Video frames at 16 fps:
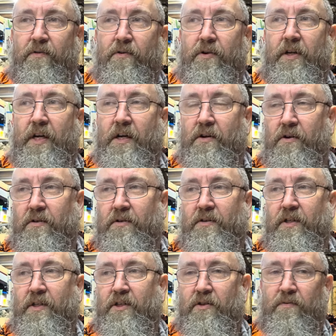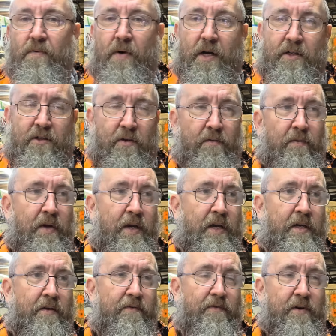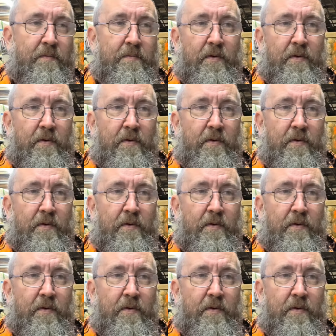working on this twice a week for